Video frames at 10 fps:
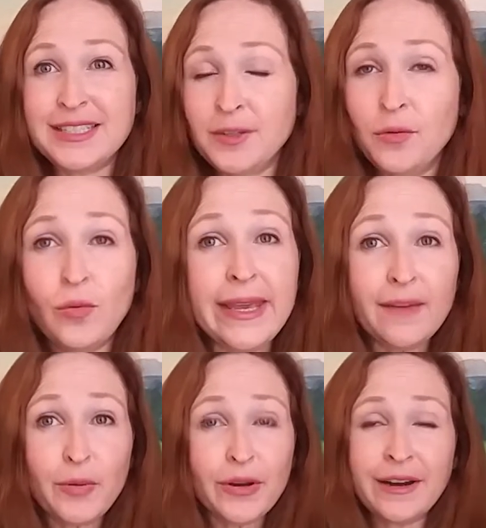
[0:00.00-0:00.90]
So
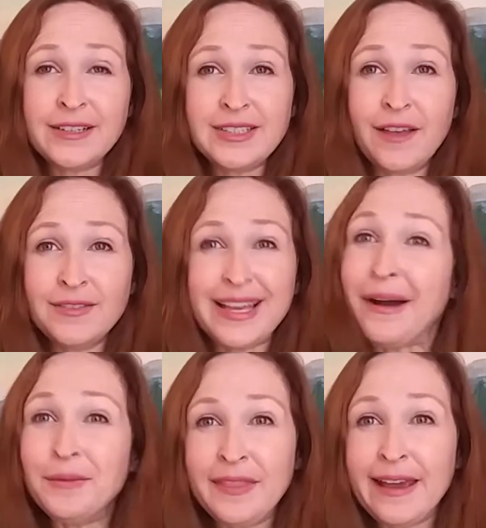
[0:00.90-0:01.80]
we put ourselves
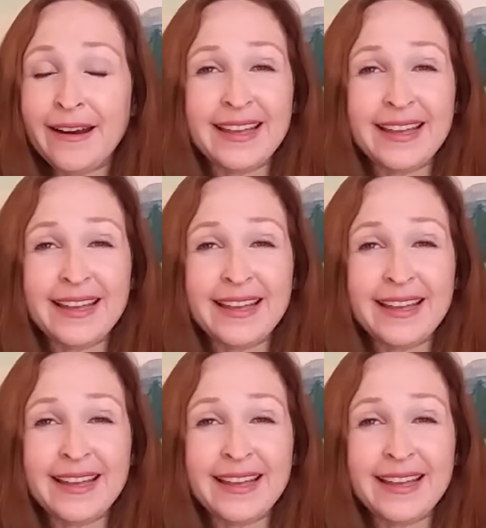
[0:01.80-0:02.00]
out there,